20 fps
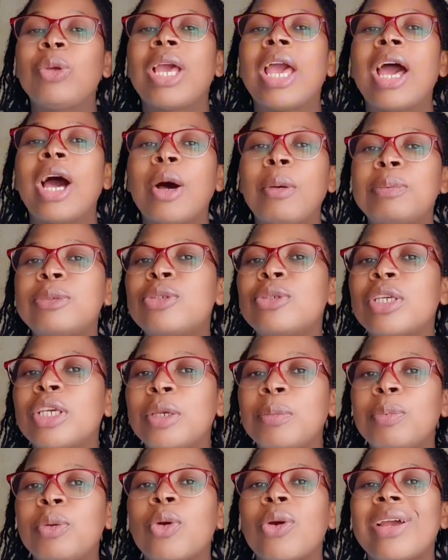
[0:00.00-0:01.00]
will help to
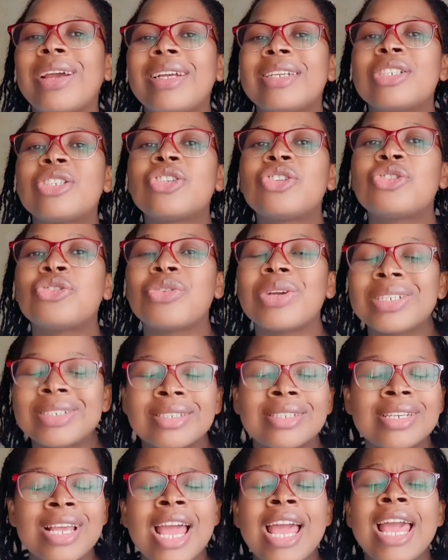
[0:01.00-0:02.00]
keep your hair
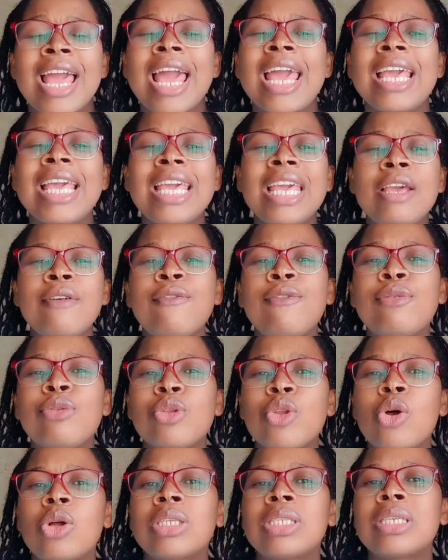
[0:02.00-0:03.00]
stretched, if
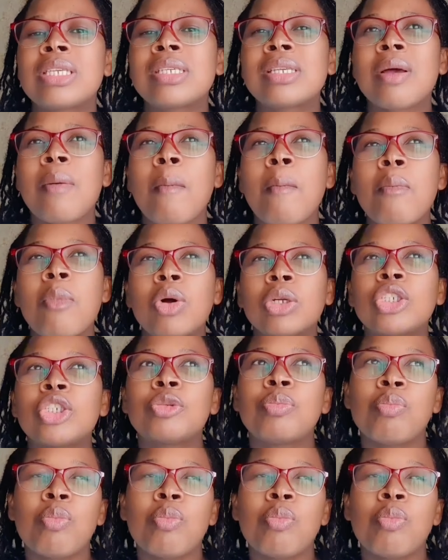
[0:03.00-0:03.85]
not much